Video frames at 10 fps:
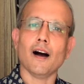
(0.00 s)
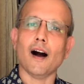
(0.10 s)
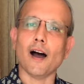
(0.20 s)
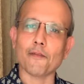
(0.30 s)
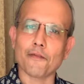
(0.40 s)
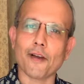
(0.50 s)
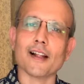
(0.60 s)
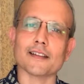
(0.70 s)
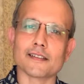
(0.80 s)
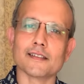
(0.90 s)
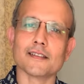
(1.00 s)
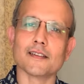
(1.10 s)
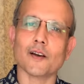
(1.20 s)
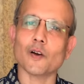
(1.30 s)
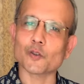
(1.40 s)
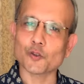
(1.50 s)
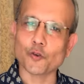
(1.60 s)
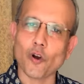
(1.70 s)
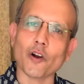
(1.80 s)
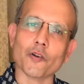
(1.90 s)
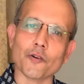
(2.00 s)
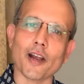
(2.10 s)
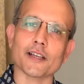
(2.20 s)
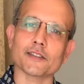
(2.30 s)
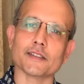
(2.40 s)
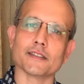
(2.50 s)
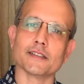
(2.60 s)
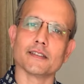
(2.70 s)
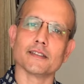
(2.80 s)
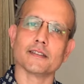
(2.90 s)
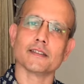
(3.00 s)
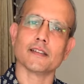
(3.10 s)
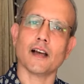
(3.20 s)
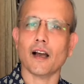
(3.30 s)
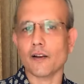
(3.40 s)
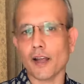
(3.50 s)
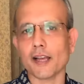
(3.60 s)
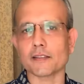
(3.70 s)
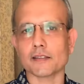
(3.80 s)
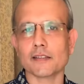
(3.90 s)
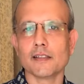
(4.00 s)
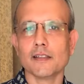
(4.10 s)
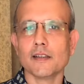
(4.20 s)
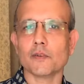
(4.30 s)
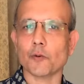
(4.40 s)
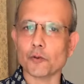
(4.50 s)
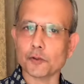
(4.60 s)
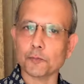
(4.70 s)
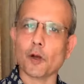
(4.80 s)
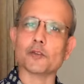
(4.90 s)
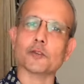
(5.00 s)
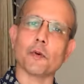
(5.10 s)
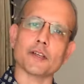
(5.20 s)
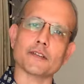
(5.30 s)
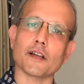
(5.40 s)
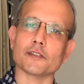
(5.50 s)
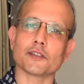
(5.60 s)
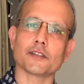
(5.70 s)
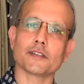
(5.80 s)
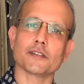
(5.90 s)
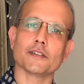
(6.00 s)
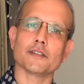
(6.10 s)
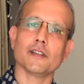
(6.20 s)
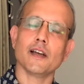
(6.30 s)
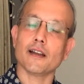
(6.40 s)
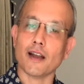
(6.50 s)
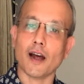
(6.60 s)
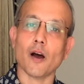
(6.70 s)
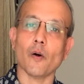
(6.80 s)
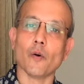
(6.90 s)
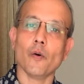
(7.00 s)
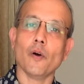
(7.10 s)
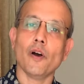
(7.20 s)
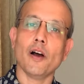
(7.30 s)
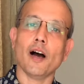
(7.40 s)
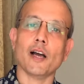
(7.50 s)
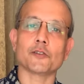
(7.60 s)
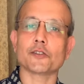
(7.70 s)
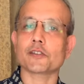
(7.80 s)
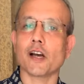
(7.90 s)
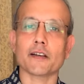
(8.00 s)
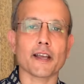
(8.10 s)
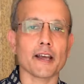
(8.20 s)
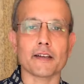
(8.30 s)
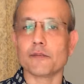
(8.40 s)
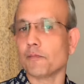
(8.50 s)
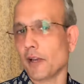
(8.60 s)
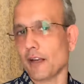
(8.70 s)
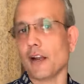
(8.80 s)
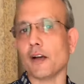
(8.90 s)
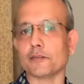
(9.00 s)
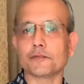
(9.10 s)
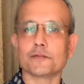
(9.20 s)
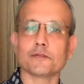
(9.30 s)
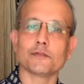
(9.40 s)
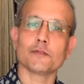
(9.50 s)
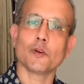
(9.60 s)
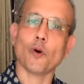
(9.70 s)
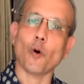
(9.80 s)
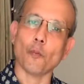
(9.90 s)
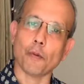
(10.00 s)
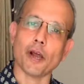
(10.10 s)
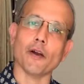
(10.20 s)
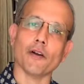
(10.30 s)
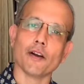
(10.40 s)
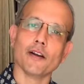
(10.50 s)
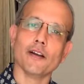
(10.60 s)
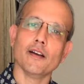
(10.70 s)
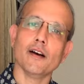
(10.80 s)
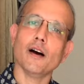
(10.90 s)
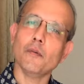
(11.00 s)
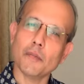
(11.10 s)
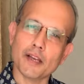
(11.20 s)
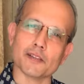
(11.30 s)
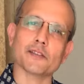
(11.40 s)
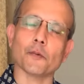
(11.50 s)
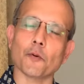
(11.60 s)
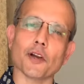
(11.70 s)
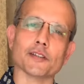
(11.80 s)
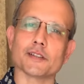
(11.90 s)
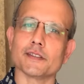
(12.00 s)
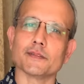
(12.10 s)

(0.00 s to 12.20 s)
I felt a strong attraction. I liked the response to my touch. Now, I just can't get enough or bear a minute separation.